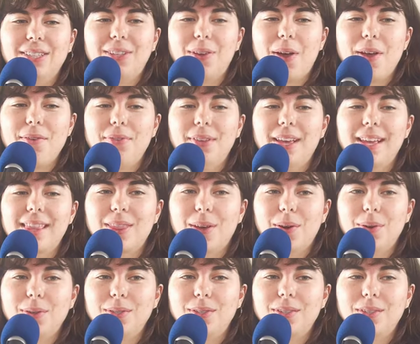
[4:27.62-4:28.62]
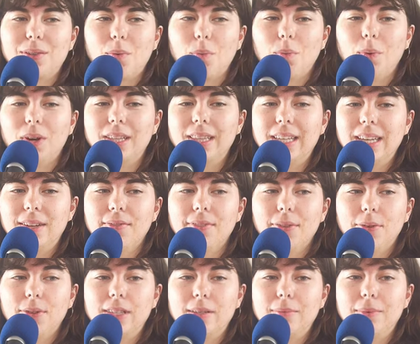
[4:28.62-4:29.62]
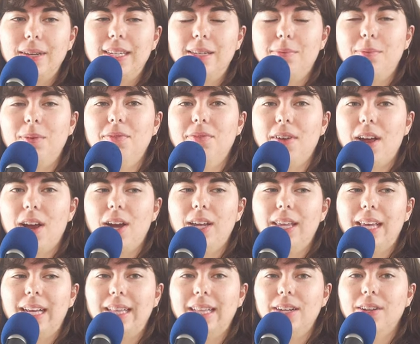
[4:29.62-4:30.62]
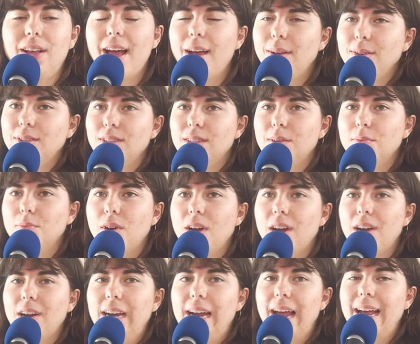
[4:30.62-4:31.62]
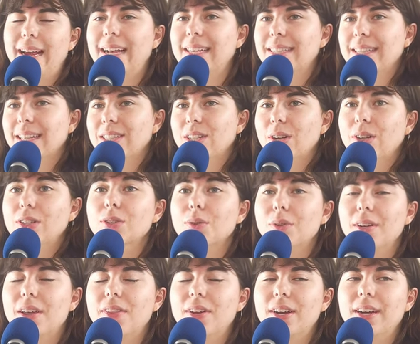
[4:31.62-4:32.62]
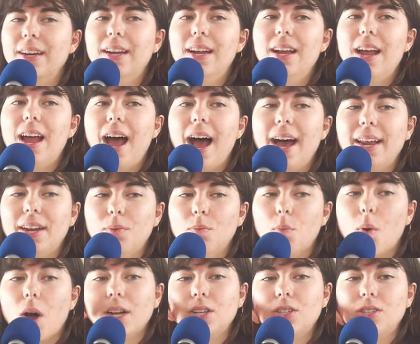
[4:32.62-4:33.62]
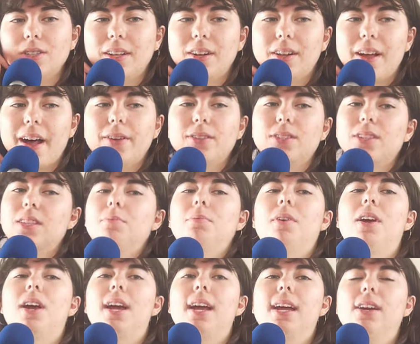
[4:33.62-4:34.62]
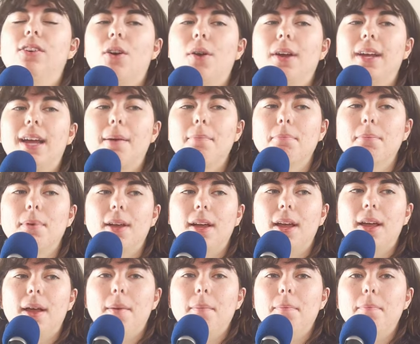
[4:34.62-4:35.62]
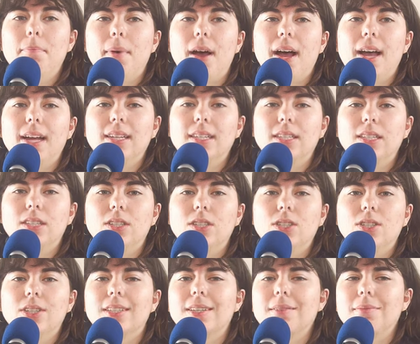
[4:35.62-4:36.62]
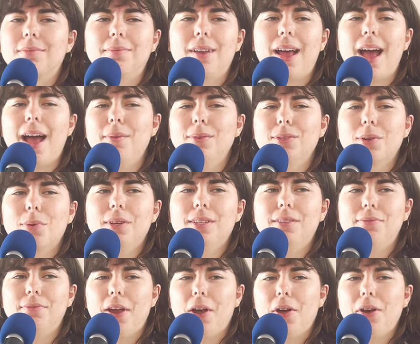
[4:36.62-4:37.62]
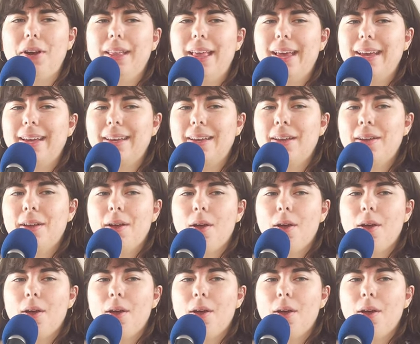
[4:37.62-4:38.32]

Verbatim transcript: so I feel like those weirdly influenced me to be very like Little House on the Prairie. I guess that's also another. I didn't watch Little House on the Prairie growing up. But just, I was always very, like,